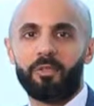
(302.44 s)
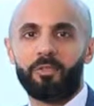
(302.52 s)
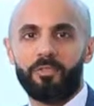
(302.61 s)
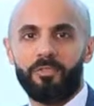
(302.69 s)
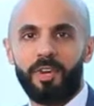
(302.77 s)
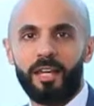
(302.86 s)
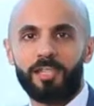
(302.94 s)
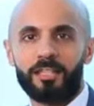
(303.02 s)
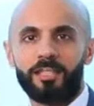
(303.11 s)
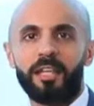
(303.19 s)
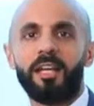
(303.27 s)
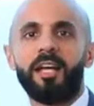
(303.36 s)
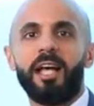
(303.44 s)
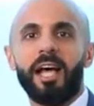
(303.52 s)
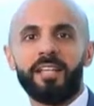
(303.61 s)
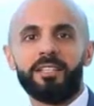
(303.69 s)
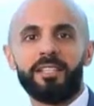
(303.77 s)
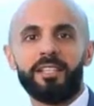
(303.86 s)
to fast,
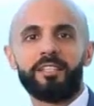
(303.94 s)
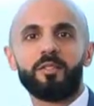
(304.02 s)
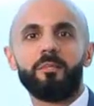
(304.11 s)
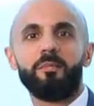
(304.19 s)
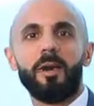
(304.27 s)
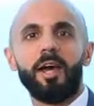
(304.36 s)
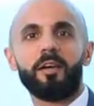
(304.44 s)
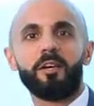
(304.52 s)
as this might